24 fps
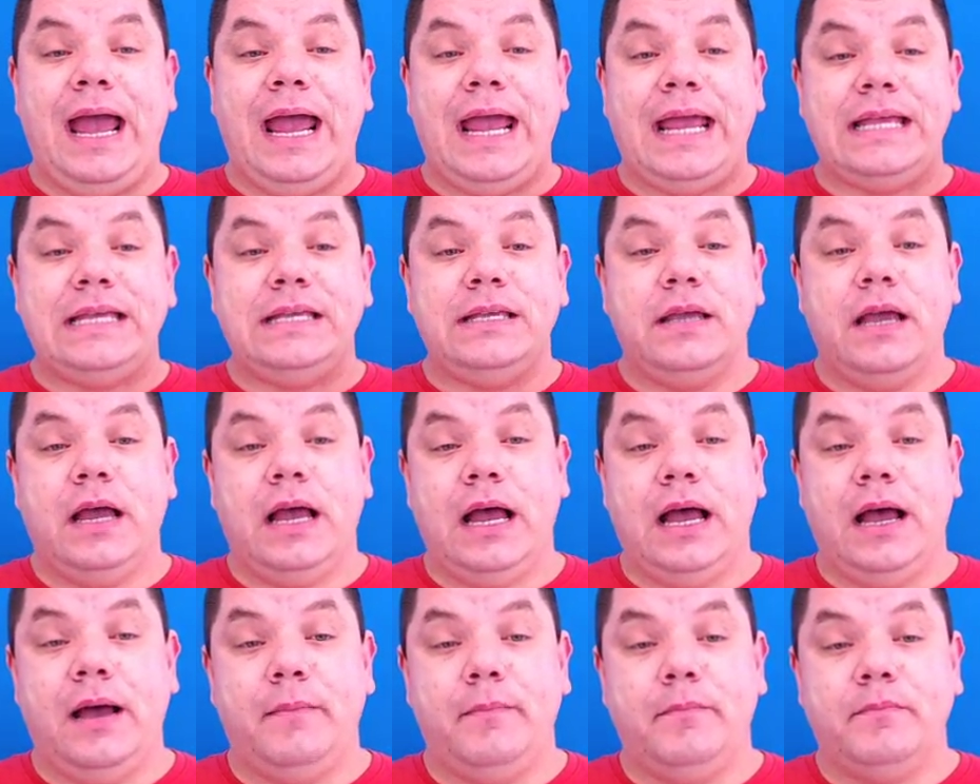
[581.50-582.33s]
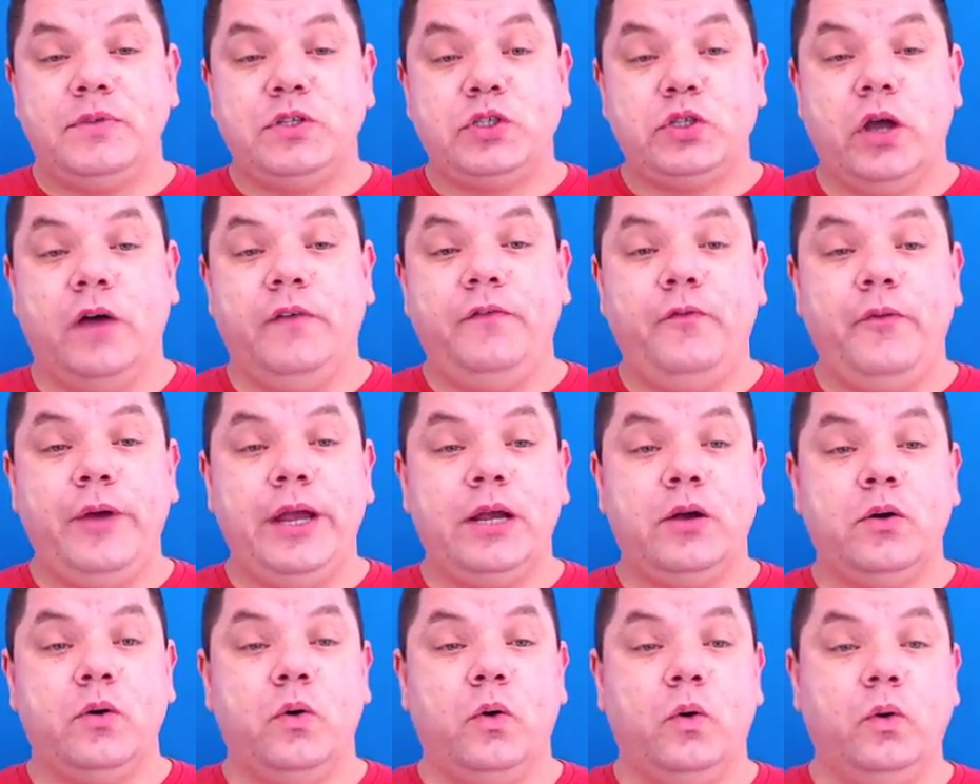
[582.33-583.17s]
a
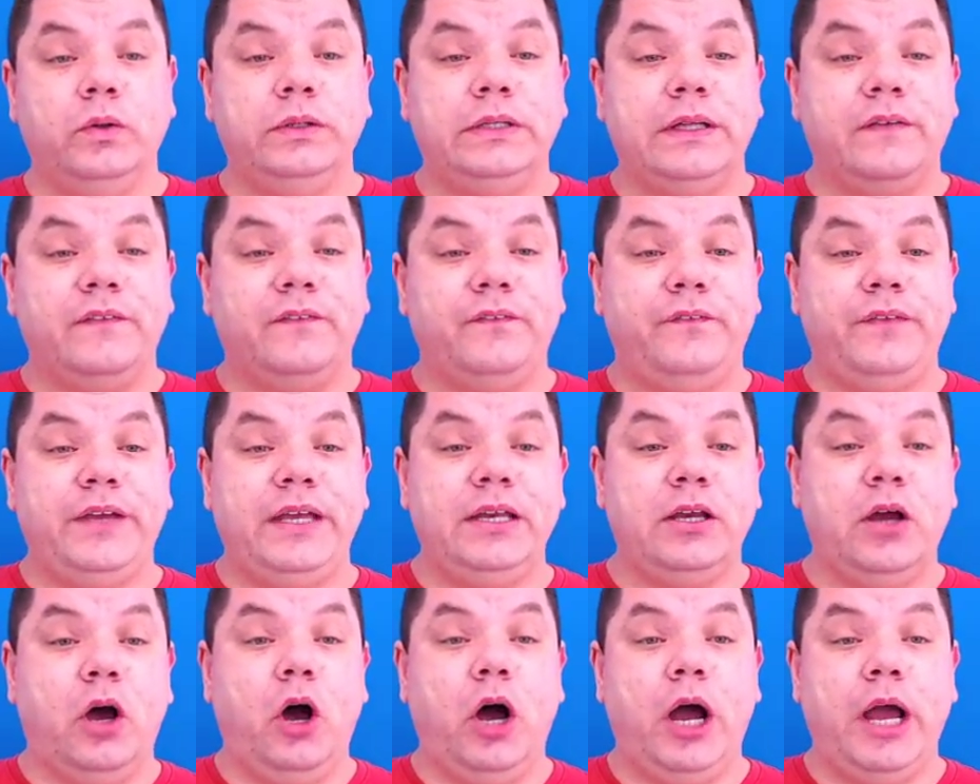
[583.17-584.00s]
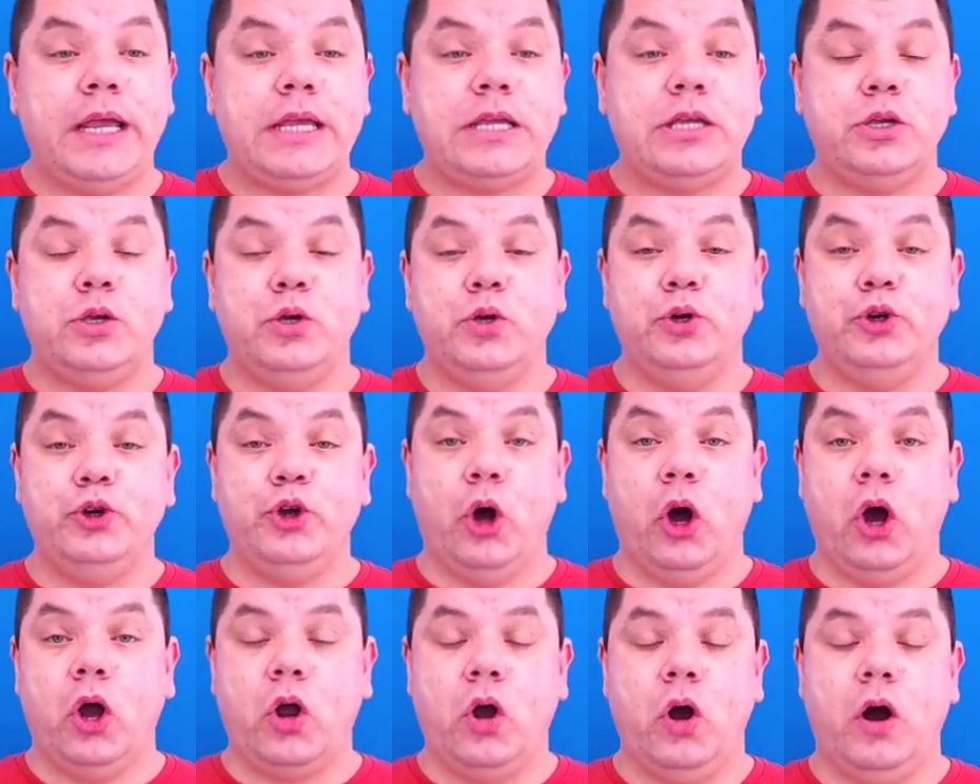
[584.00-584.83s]
software called
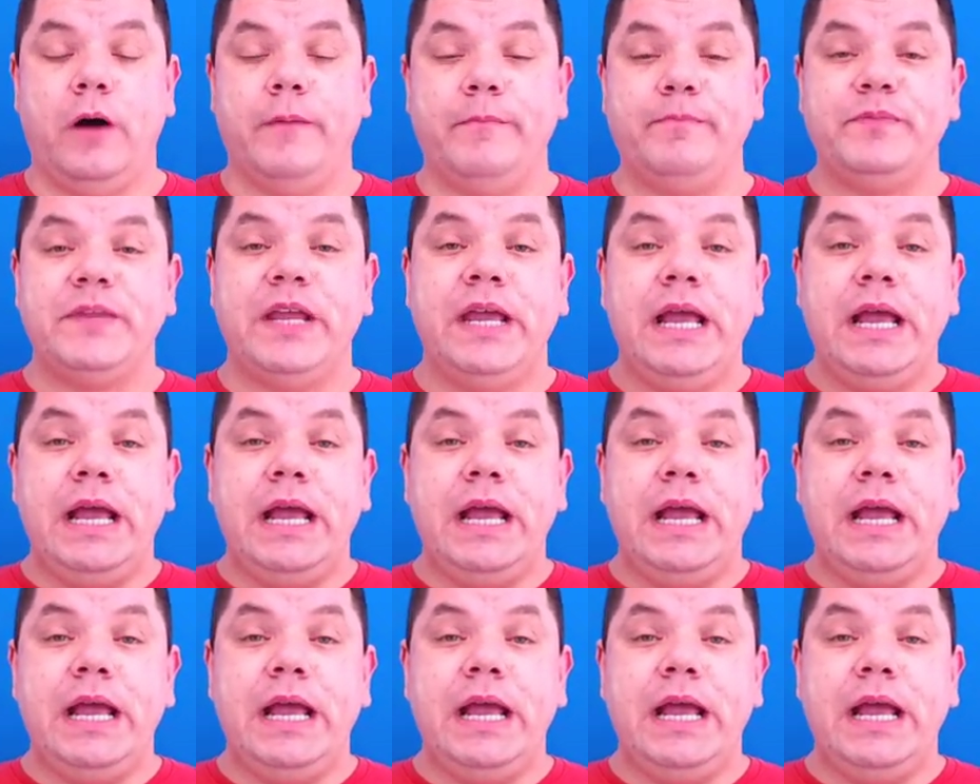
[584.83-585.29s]
vidIQ.com.